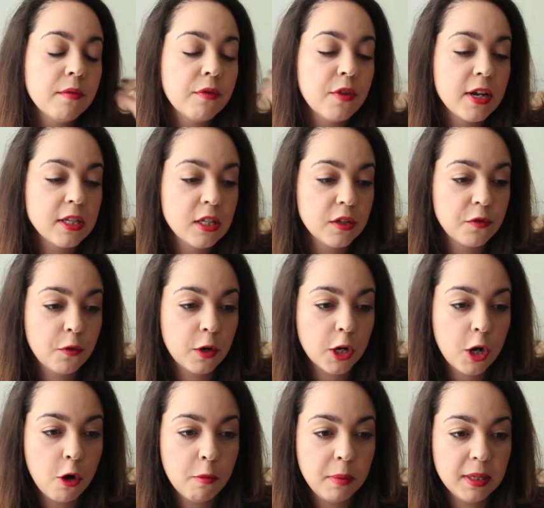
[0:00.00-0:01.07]
Francis
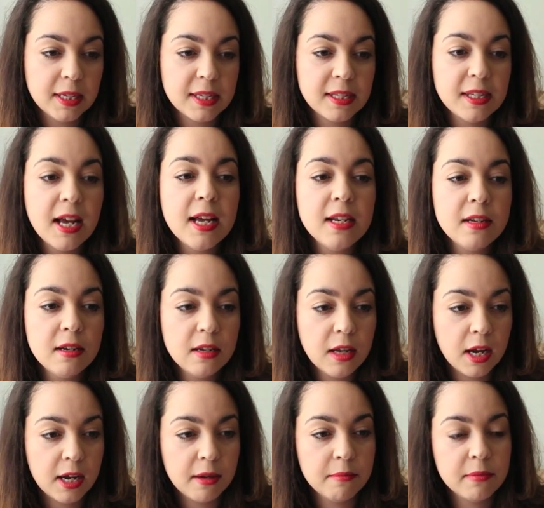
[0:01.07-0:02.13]
Ford Coppola's
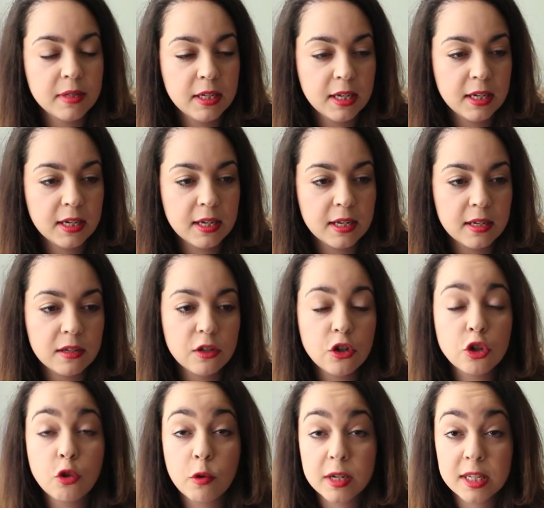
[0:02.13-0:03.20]
son did a
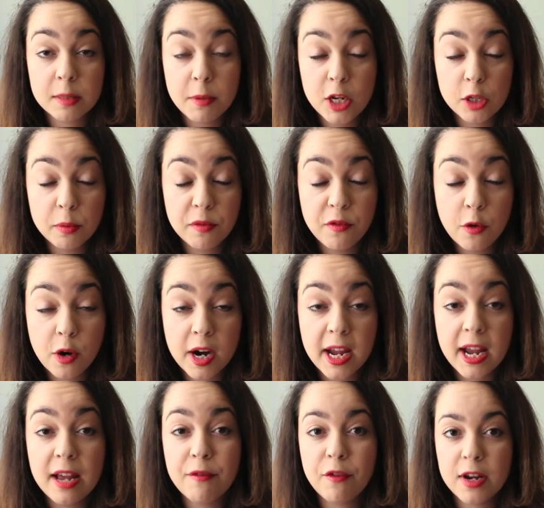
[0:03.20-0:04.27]
short speech
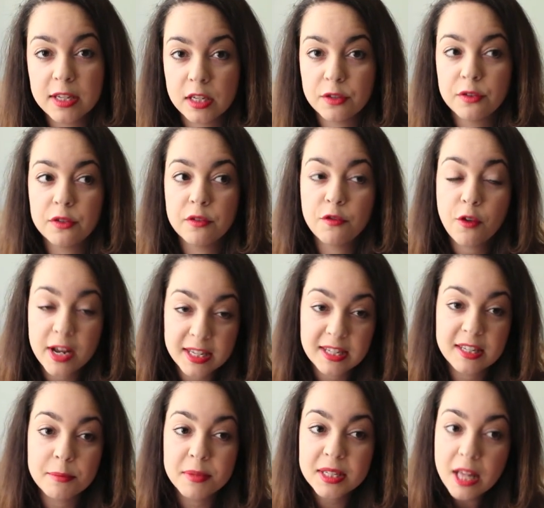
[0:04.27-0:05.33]
beforehand.
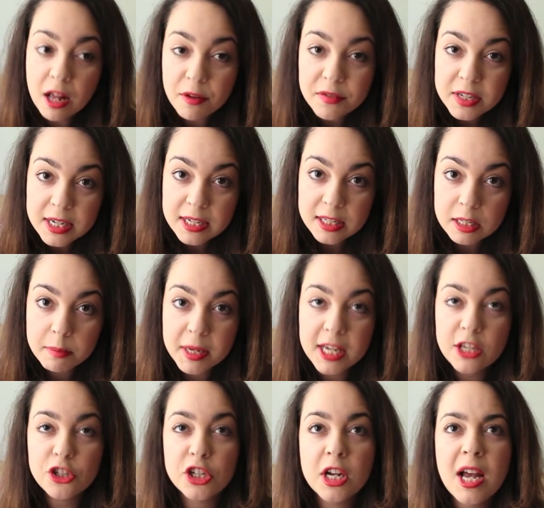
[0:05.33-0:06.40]
Francis himself did a
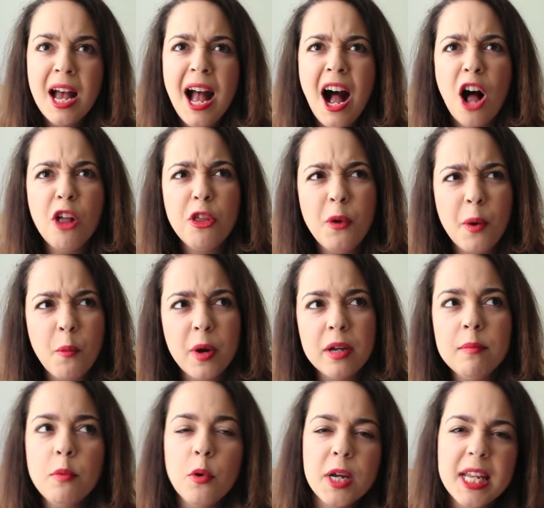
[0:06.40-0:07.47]
speech, although at
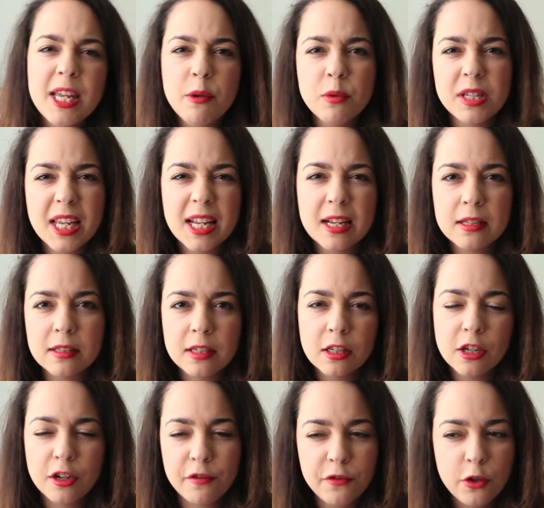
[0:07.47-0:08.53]
one point he was getting a
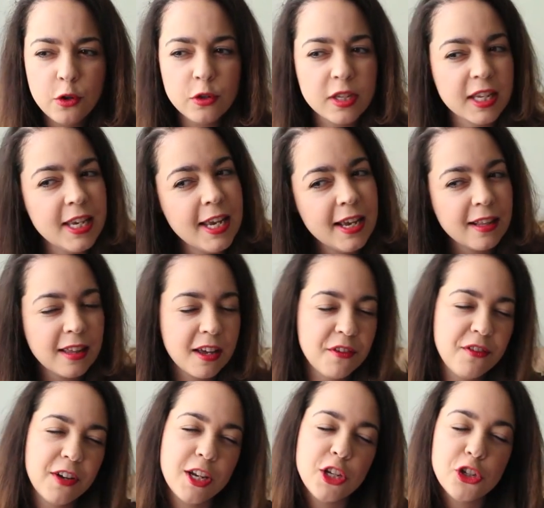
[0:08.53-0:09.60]
little confused, like he had like
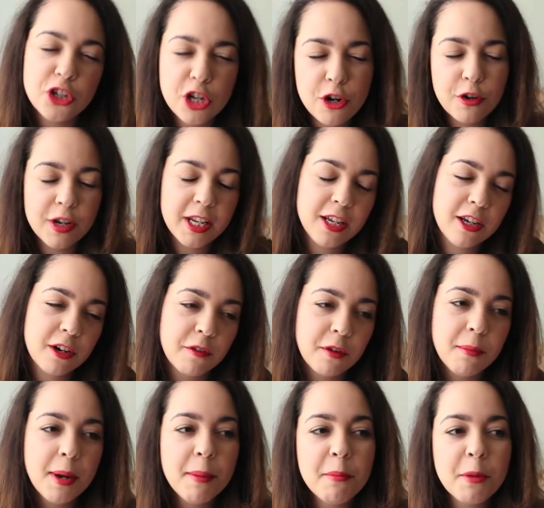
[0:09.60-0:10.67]
a funny joke and he couldn't
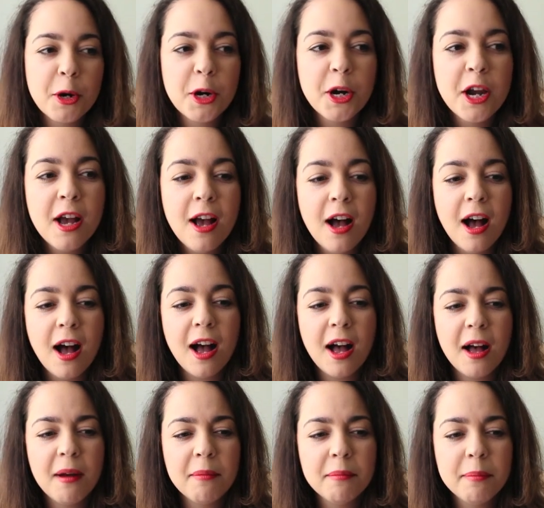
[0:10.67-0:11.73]
remember.
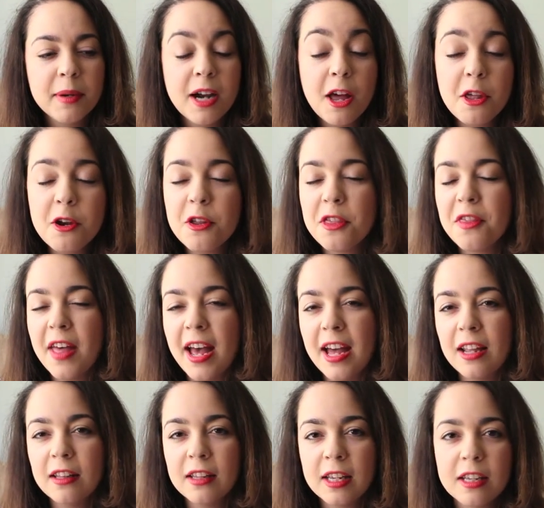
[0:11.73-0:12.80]
But other than
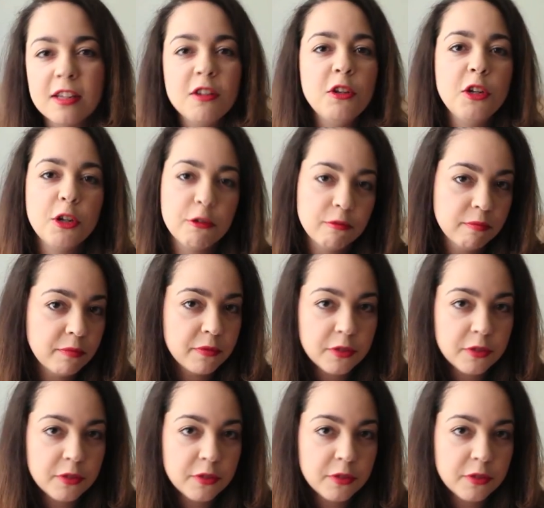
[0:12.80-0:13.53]
that, like, you know,